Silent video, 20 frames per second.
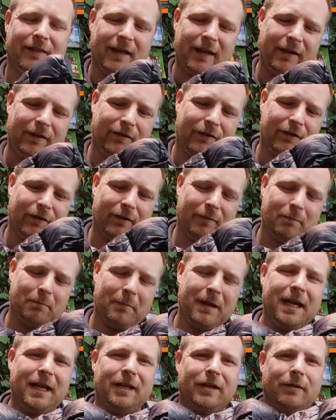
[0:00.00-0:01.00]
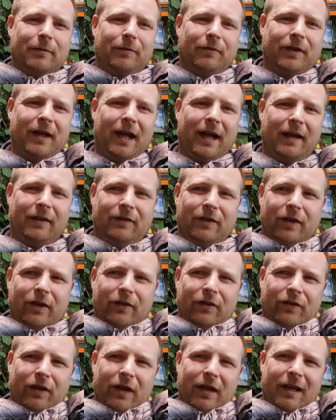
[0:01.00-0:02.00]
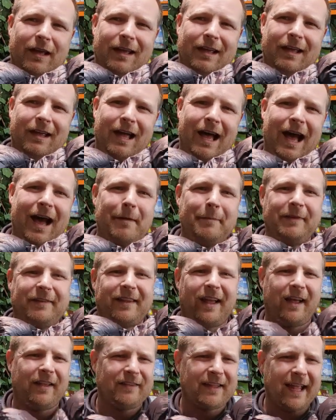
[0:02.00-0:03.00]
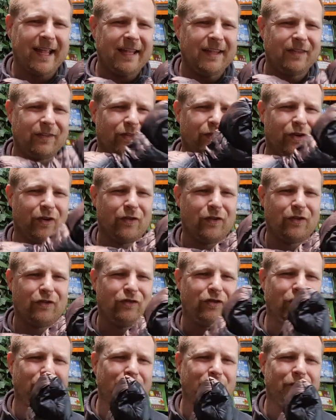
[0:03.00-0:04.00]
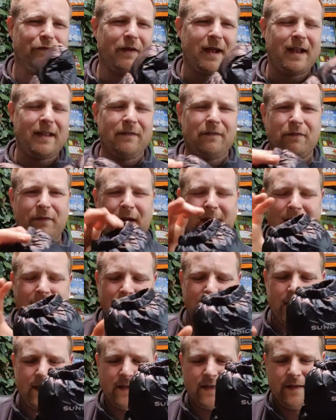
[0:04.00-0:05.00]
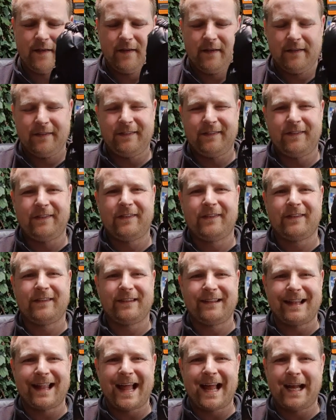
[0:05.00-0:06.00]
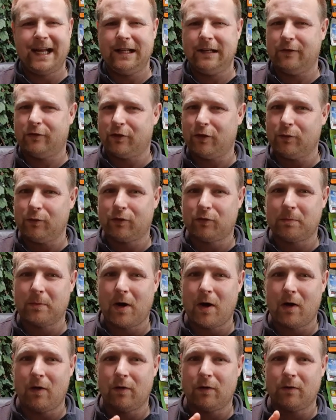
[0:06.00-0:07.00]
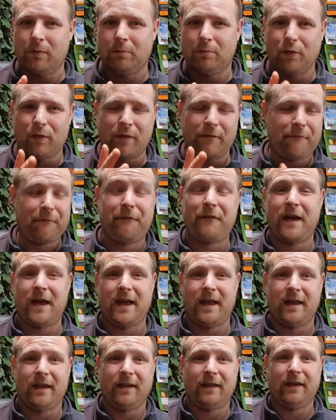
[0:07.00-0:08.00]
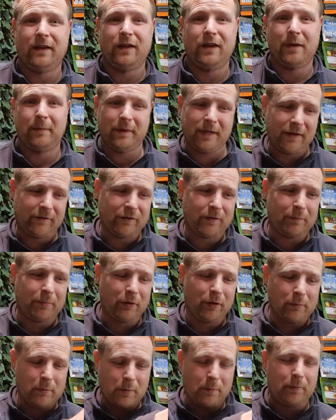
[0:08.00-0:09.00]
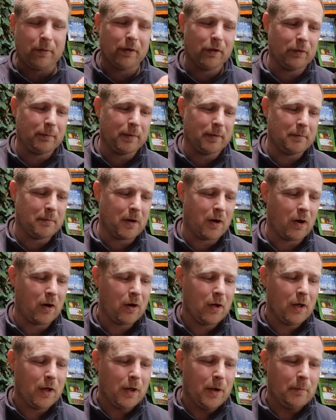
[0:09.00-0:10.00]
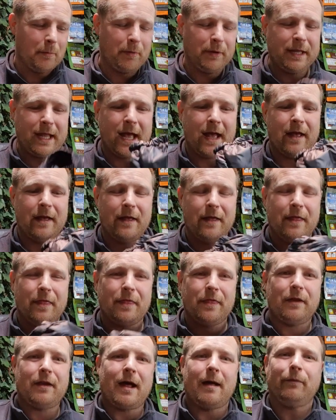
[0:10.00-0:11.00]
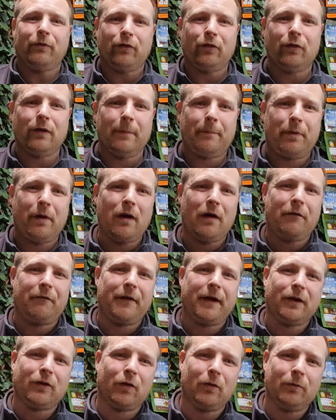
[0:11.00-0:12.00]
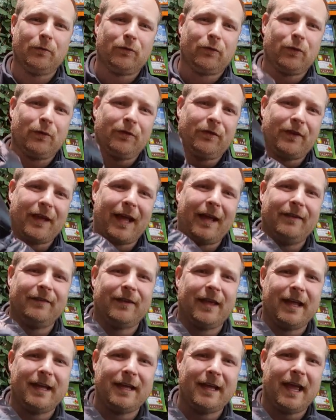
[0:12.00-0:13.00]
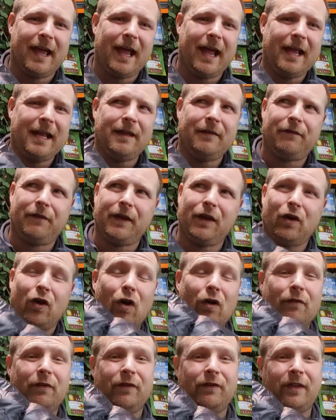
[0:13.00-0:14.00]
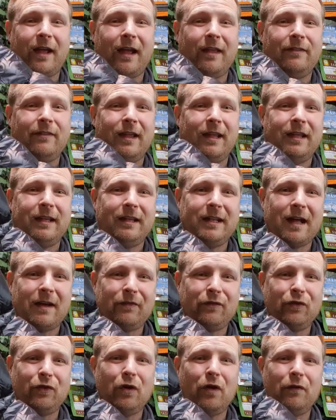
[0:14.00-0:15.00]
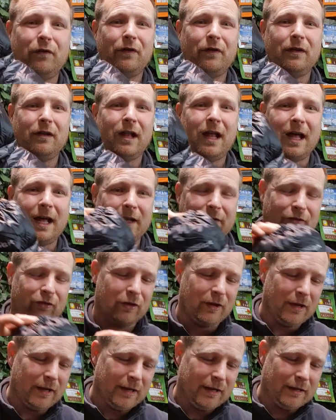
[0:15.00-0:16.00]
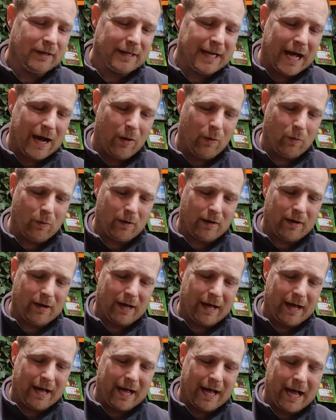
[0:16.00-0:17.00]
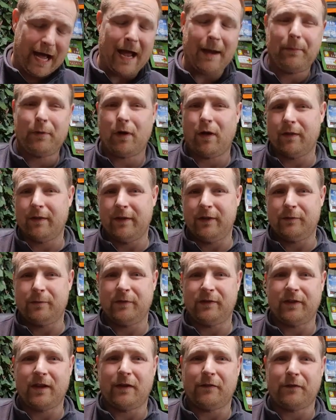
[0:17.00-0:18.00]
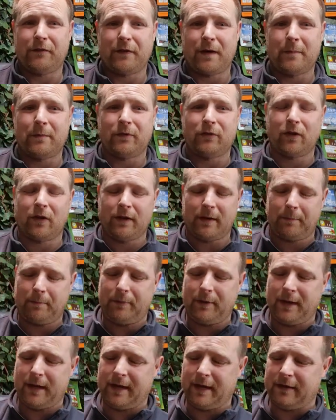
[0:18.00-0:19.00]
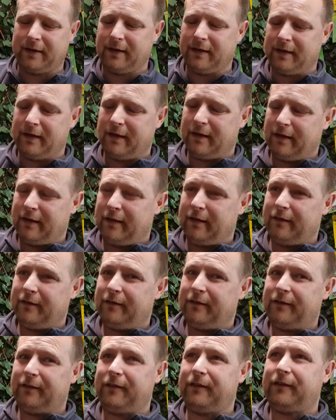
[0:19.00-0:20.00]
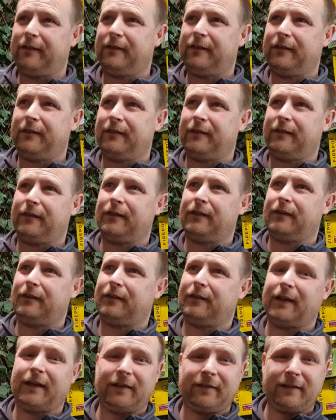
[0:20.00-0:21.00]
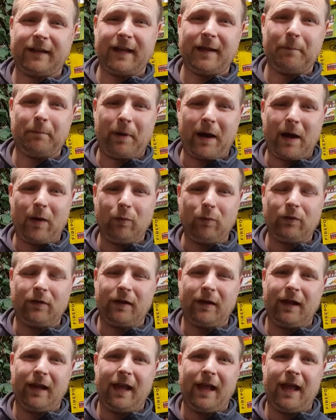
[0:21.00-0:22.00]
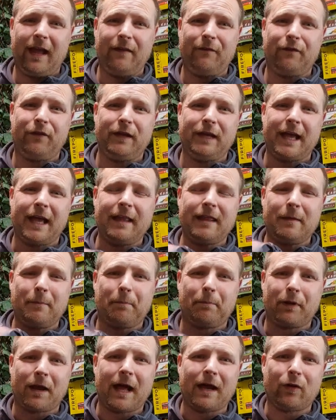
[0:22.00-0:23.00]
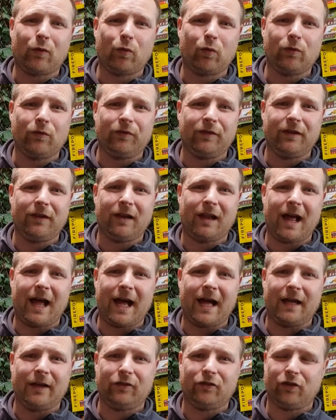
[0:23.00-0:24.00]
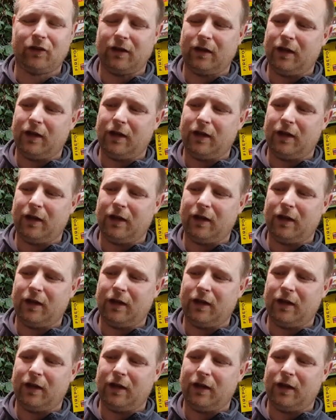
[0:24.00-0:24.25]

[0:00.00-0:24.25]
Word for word: these medium size is, I'm a size eight, so they're just very, very slightly too small, but they fit, you know what I mean? You have to pull them up a little bit more. But yeah, they're absolutely perfect up to a size eight. Anything over a size eight, you'd have to go a large. Now, I brought these myself off Amazon. I paid sixteen pounds. If you get the black ones in large,